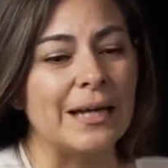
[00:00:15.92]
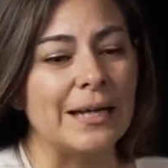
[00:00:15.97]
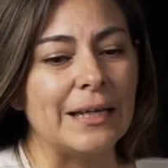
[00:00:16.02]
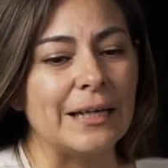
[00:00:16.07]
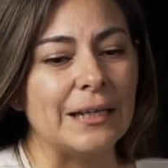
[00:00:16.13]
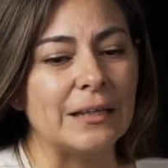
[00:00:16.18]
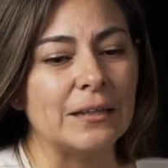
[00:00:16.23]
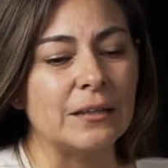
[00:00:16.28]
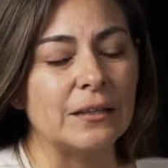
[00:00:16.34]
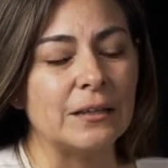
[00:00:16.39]

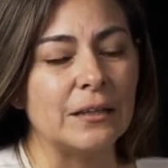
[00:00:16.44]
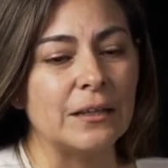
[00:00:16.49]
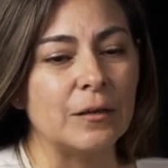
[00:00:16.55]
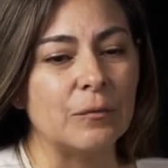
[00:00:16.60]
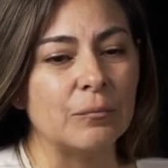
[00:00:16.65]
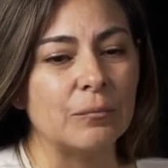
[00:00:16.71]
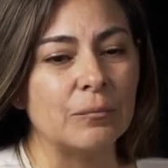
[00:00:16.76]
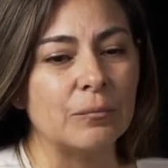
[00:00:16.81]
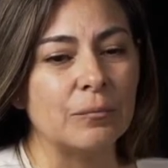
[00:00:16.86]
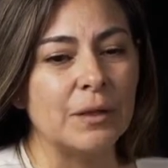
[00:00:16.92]

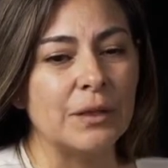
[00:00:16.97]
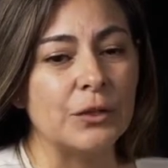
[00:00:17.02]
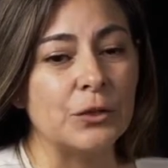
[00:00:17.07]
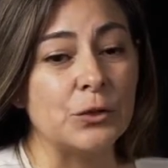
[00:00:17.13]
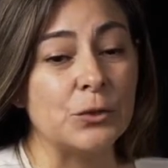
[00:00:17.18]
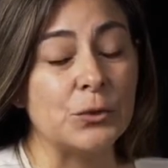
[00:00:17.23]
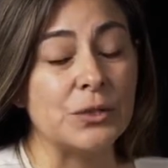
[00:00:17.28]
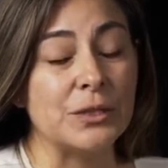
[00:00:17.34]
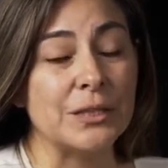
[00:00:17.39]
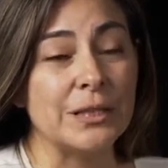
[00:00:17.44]
And
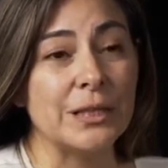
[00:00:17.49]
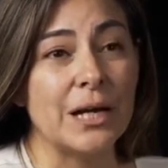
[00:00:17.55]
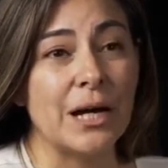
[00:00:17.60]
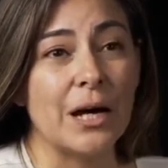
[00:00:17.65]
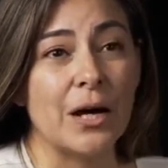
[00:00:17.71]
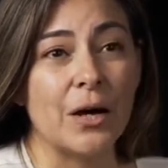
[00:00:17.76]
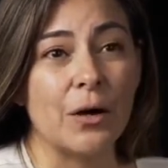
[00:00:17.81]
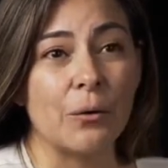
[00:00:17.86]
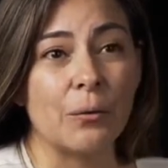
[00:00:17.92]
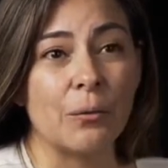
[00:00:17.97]
you see
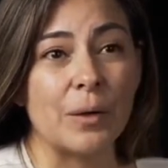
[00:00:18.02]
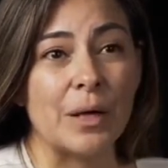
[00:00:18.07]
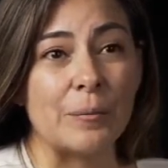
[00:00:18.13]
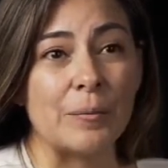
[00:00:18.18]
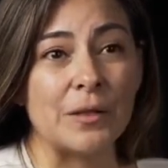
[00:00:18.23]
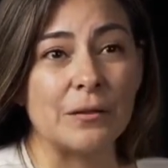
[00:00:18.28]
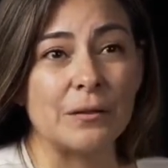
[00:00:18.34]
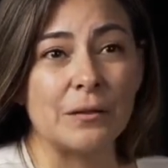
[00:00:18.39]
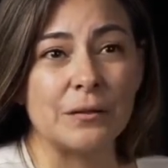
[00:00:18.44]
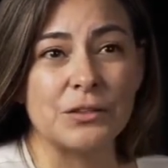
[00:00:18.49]
how, I
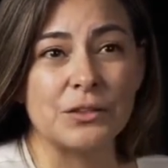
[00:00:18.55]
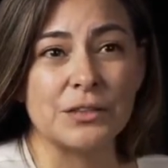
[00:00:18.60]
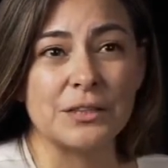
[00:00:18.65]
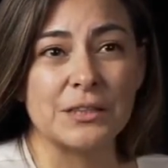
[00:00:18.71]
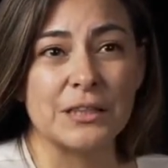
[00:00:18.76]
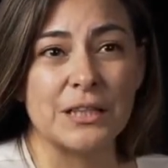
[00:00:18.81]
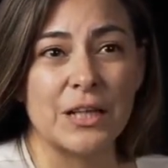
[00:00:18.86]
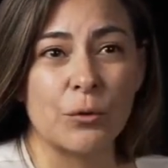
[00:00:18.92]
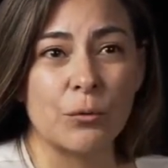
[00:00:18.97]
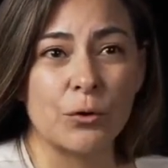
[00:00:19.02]
mean,
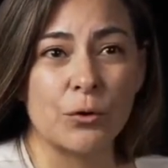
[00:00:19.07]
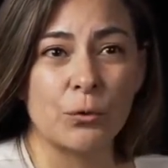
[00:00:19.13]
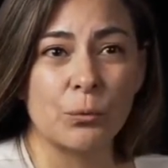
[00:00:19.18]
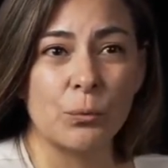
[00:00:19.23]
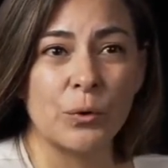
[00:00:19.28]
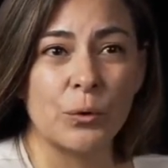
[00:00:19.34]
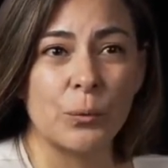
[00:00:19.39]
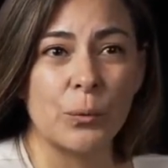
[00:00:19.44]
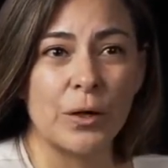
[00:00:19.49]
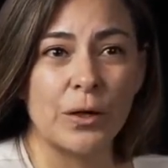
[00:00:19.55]
just in Ecuador,
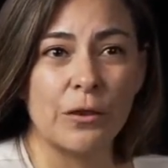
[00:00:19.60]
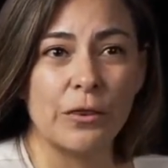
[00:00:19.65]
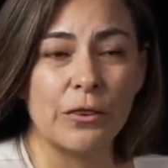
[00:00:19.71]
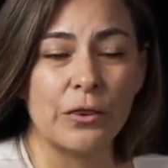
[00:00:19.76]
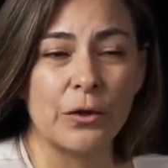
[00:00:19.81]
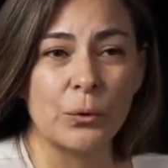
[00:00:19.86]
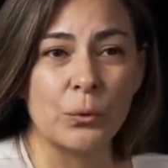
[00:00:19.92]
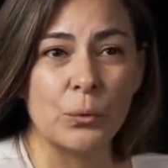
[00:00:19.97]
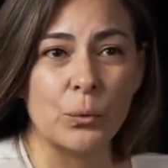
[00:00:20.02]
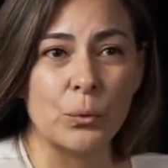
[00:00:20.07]
we went
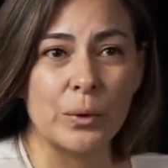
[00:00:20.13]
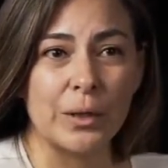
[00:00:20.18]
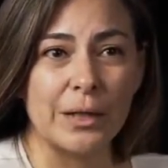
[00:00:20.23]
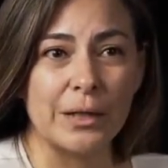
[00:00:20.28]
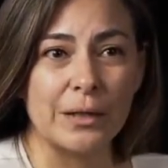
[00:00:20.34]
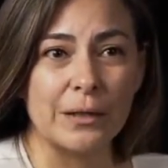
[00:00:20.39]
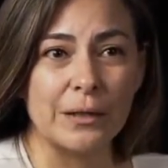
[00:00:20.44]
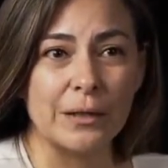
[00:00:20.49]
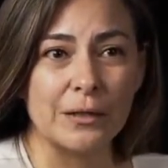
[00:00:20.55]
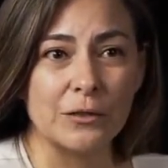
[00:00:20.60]
through
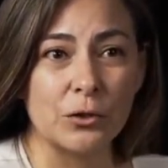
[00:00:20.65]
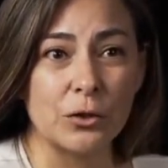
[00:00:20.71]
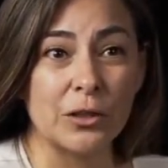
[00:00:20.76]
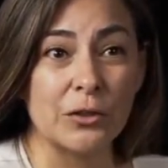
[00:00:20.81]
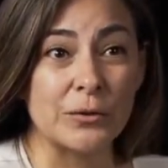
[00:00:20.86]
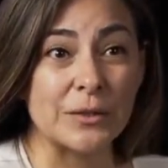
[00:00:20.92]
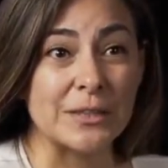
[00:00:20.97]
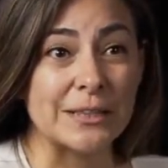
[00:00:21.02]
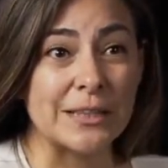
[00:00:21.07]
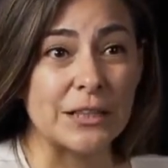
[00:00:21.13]
a
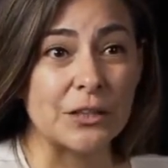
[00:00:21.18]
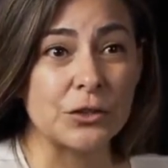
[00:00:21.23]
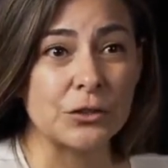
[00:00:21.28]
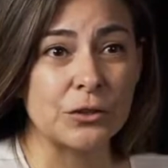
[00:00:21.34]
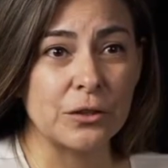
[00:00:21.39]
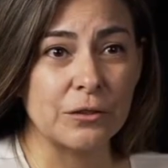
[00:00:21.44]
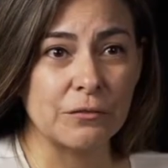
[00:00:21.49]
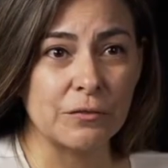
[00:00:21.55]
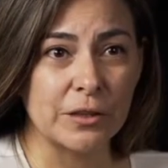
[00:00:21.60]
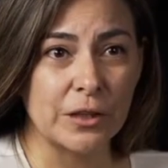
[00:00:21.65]

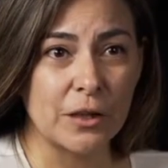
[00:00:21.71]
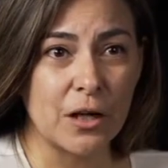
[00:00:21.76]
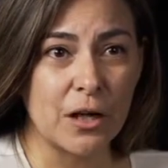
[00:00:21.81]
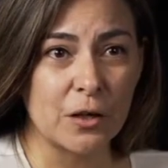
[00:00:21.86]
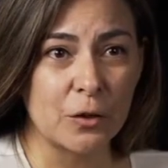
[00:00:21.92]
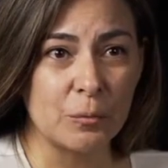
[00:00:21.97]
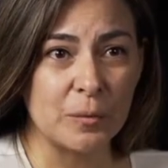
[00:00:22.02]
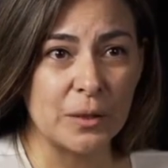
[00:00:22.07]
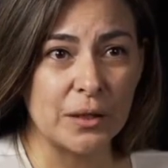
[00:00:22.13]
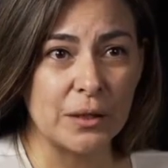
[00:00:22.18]
dollarization of the
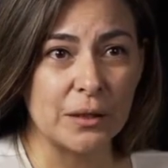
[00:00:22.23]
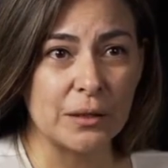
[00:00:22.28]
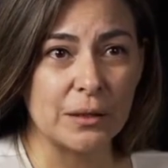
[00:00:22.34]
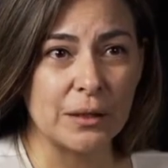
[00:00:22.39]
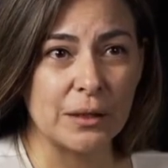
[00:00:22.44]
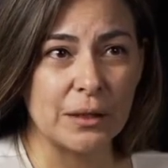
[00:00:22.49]
economy.